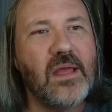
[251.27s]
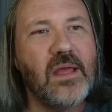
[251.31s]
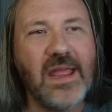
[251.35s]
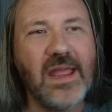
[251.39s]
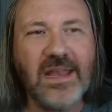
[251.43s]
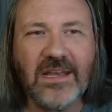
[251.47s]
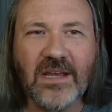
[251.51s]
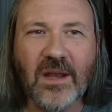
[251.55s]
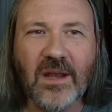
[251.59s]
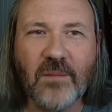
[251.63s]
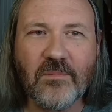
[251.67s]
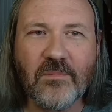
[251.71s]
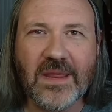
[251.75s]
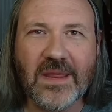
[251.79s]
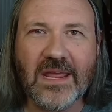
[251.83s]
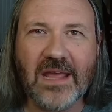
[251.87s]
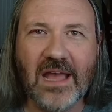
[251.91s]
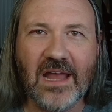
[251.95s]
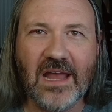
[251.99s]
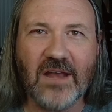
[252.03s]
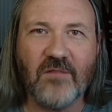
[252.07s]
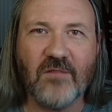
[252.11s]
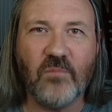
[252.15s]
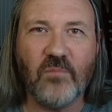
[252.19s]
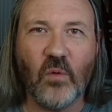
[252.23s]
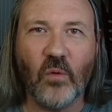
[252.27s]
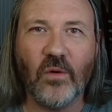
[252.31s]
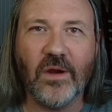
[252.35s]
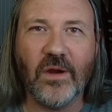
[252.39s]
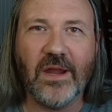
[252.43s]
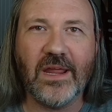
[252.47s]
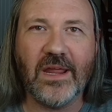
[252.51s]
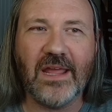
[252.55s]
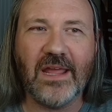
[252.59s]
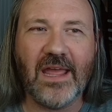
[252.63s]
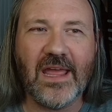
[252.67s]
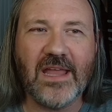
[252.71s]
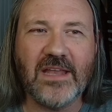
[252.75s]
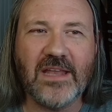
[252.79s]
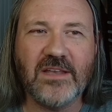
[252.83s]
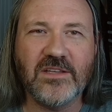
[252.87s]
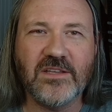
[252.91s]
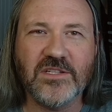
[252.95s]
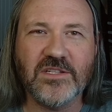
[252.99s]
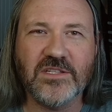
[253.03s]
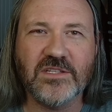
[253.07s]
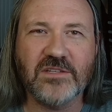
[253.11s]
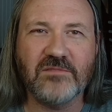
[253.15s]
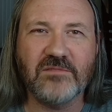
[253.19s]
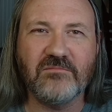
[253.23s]
Ended up being kind of boring and
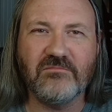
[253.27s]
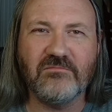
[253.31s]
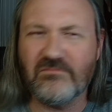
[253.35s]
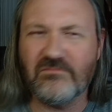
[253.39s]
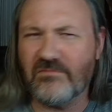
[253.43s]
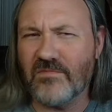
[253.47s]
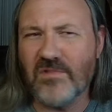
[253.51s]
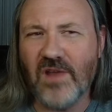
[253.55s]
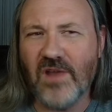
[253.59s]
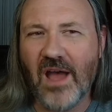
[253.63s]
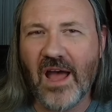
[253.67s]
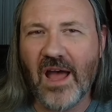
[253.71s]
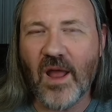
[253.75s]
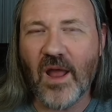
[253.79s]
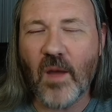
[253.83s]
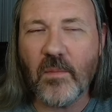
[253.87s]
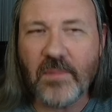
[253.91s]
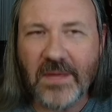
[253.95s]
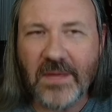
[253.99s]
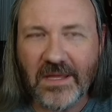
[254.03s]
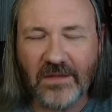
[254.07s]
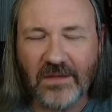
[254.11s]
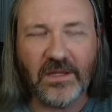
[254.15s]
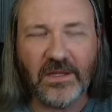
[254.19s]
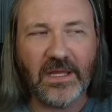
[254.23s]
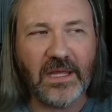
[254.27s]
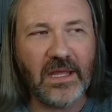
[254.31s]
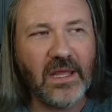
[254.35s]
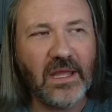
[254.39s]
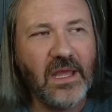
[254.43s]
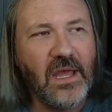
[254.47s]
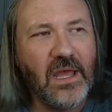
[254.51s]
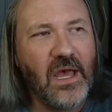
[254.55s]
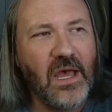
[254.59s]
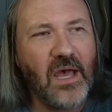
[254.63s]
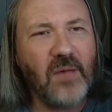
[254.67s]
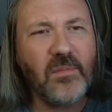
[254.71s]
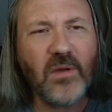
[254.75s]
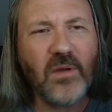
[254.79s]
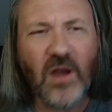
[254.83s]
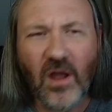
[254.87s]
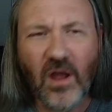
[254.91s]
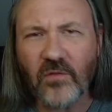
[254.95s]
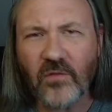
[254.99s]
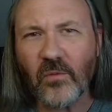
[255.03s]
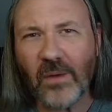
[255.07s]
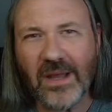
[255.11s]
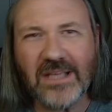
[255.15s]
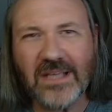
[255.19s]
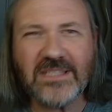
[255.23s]
just not appealing. But
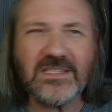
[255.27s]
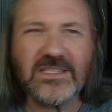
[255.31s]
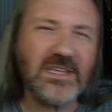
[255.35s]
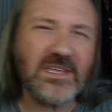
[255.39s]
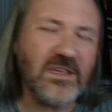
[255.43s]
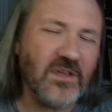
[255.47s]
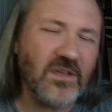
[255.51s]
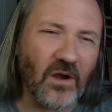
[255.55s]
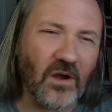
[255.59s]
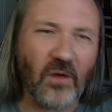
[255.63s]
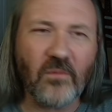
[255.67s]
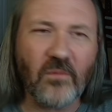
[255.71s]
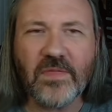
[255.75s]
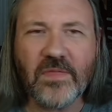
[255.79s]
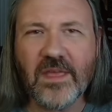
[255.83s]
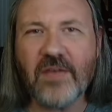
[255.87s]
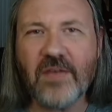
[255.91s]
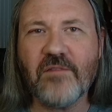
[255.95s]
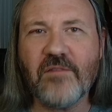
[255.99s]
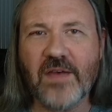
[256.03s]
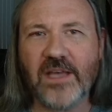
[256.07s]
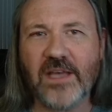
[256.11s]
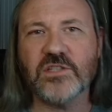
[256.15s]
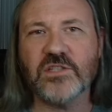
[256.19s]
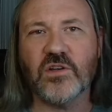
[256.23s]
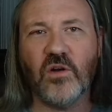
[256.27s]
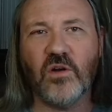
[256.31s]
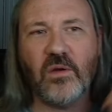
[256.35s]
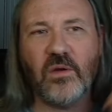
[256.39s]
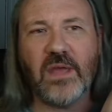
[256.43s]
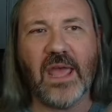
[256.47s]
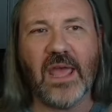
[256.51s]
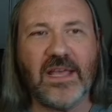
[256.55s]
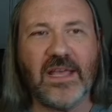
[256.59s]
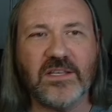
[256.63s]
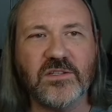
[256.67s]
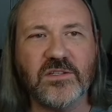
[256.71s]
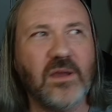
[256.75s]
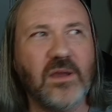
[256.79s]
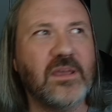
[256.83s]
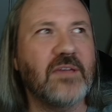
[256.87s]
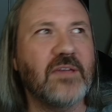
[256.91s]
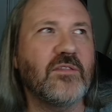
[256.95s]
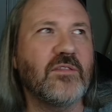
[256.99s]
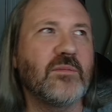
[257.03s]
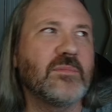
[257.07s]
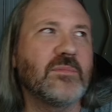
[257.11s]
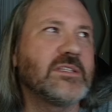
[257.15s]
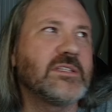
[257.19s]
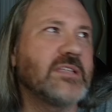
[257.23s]
otherwise, the effects are okay. So I
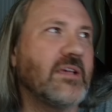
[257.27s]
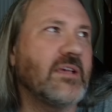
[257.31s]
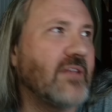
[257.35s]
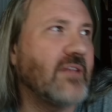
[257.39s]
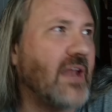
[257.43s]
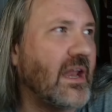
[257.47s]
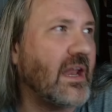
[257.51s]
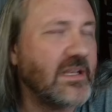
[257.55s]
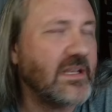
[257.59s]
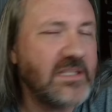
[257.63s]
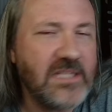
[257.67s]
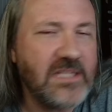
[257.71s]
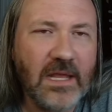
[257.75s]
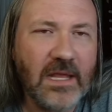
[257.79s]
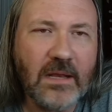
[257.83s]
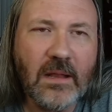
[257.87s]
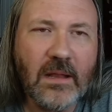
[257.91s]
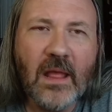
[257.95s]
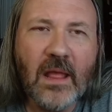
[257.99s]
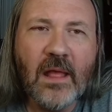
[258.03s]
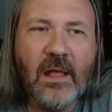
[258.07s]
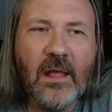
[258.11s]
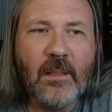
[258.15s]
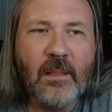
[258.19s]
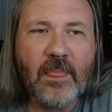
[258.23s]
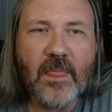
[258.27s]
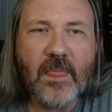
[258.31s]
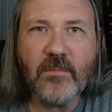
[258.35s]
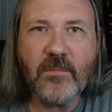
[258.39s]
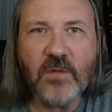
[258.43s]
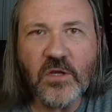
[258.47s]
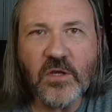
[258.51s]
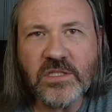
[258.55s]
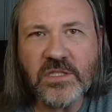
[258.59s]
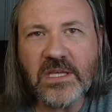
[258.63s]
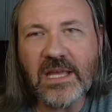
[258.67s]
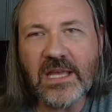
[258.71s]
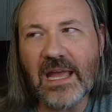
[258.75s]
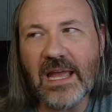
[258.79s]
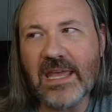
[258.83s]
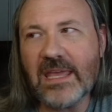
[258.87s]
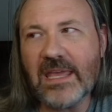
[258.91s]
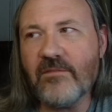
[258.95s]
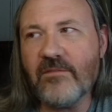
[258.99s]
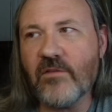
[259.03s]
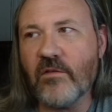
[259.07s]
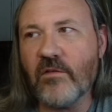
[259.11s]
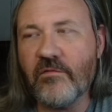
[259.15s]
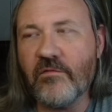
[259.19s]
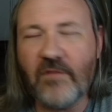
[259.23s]
give them a 7 out of 10. The music I
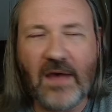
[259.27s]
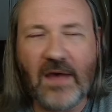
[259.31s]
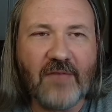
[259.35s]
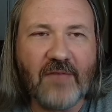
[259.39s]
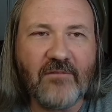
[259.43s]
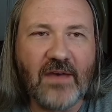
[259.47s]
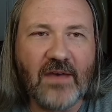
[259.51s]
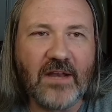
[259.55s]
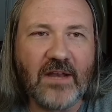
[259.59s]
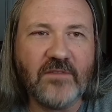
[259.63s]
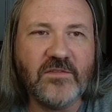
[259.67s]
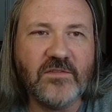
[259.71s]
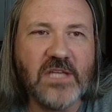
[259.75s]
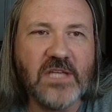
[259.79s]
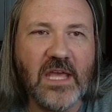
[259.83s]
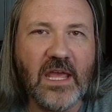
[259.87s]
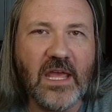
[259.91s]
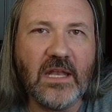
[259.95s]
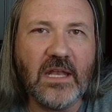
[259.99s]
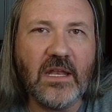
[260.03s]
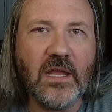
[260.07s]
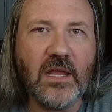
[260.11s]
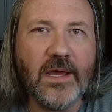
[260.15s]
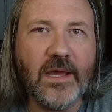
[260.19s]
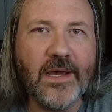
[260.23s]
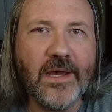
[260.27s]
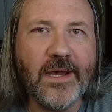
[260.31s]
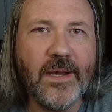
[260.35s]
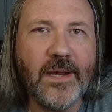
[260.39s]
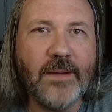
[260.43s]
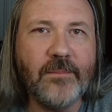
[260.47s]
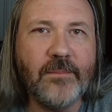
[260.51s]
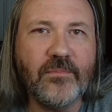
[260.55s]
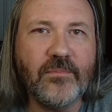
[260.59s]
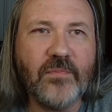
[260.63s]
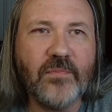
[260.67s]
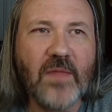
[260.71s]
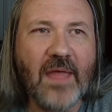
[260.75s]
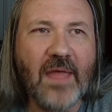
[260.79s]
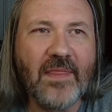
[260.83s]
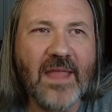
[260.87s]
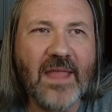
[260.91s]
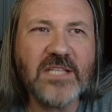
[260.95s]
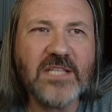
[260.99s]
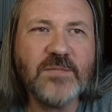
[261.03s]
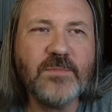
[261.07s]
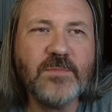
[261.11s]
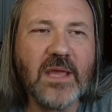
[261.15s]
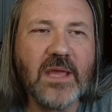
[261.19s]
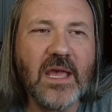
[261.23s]
give a 5 out of 10, and
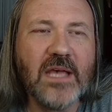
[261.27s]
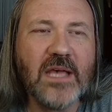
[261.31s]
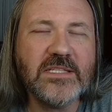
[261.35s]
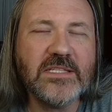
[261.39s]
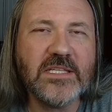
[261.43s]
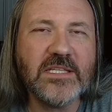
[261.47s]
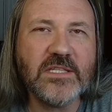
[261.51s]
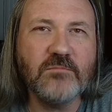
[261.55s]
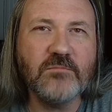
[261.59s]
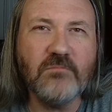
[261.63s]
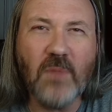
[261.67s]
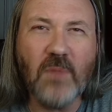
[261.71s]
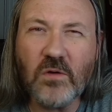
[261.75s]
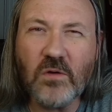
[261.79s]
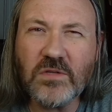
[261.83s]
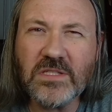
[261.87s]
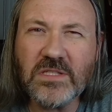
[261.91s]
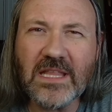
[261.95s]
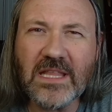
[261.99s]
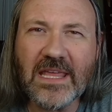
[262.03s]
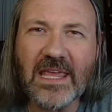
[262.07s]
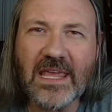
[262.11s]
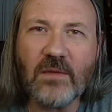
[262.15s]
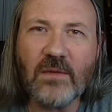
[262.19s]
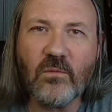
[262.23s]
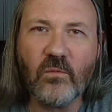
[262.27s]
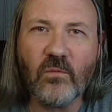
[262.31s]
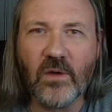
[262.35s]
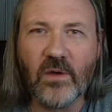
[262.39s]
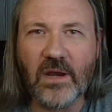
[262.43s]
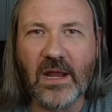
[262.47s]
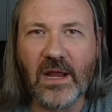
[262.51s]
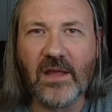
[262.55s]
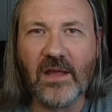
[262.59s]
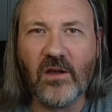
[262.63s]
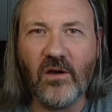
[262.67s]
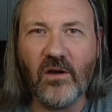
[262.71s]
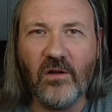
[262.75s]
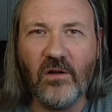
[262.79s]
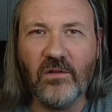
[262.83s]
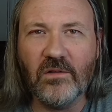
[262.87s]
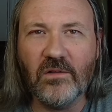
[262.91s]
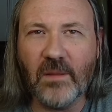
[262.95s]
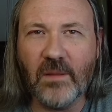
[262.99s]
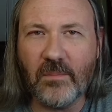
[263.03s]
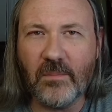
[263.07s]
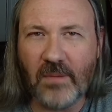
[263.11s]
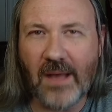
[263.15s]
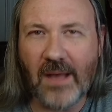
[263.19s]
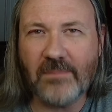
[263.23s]
that's because it's mostly what I call
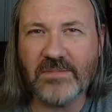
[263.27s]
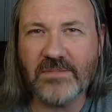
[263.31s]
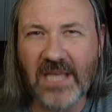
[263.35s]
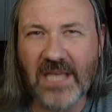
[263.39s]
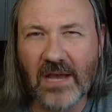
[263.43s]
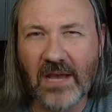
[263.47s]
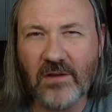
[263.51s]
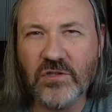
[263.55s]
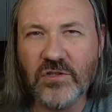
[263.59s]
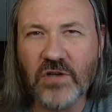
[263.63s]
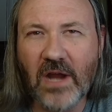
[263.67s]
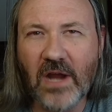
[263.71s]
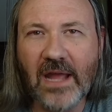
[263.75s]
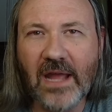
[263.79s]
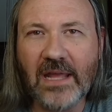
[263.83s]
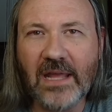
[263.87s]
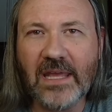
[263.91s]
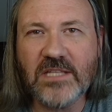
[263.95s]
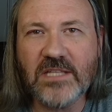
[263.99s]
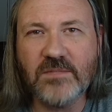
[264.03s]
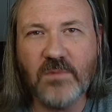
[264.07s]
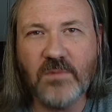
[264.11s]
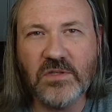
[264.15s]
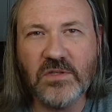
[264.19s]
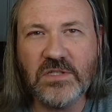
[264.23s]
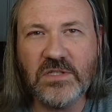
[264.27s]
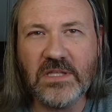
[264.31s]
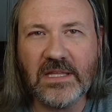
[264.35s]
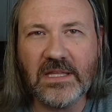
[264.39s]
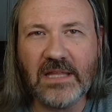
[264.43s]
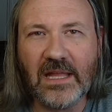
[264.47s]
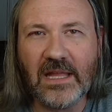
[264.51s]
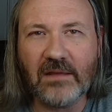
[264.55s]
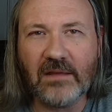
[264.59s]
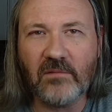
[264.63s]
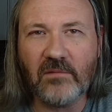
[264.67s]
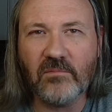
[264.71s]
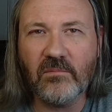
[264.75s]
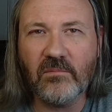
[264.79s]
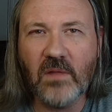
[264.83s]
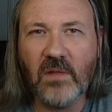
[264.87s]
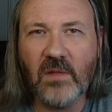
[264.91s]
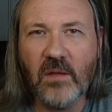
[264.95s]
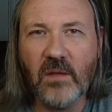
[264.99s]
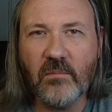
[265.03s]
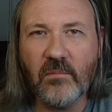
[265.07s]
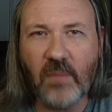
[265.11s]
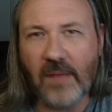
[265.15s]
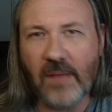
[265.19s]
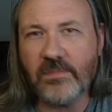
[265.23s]
a pop soundtrack. It's mostly like
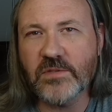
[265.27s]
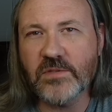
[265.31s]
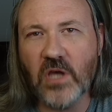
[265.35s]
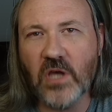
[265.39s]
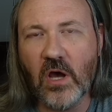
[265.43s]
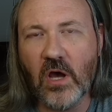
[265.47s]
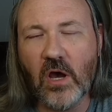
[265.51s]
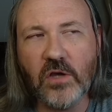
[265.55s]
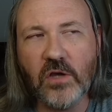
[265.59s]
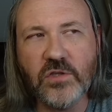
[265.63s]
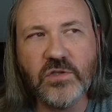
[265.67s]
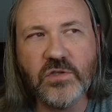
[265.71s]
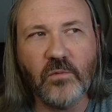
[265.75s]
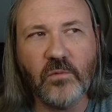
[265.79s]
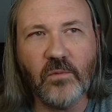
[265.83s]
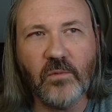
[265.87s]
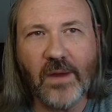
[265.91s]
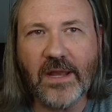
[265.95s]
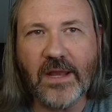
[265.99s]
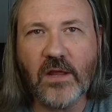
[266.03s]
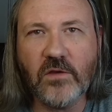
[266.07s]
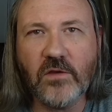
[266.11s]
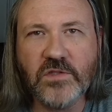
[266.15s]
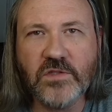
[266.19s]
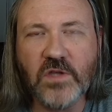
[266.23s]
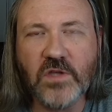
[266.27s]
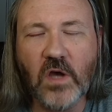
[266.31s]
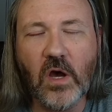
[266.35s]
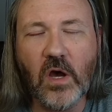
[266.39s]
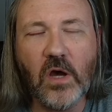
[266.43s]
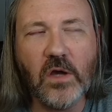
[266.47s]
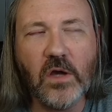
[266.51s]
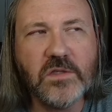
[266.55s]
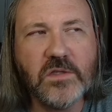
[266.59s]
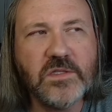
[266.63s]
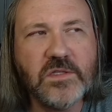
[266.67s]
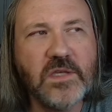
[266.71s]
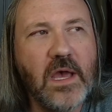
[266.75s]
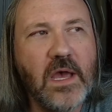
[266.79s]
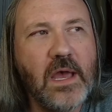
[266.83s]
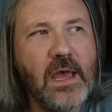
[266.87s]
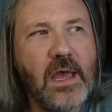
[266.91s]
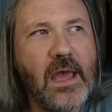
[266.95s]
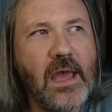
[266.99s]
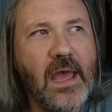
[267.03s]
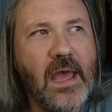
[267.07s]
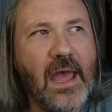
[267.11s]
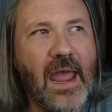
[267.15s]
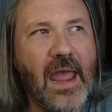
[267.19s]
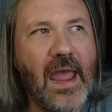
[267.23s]
pop songs or radio songs,
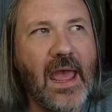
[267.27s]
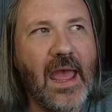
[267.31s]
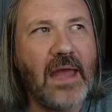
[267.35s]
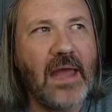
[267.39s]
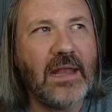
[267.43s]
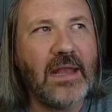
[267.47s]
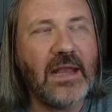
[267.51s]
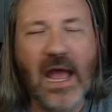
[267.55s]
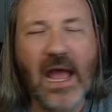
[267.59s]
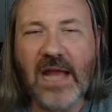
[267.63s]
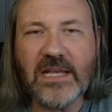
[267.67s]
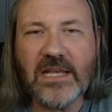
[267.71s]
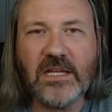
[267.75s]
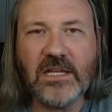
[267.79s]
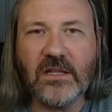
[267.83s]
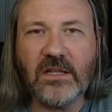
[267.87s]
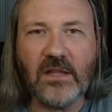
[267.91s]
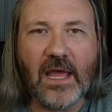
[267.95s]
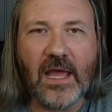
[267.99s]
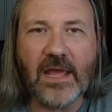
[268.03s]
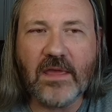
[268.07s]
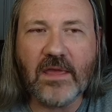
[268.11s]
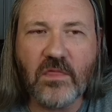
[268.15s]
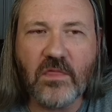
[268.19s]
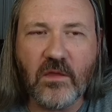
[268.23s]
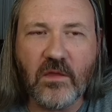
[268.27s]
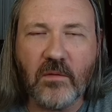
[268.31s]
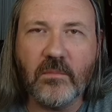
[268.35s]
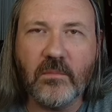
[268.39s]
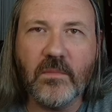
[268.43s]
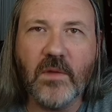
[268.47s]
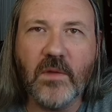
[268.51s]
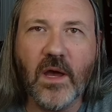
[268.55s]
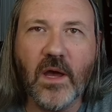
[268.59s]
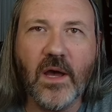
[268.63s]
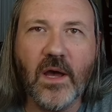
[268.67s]
and I didn't like them.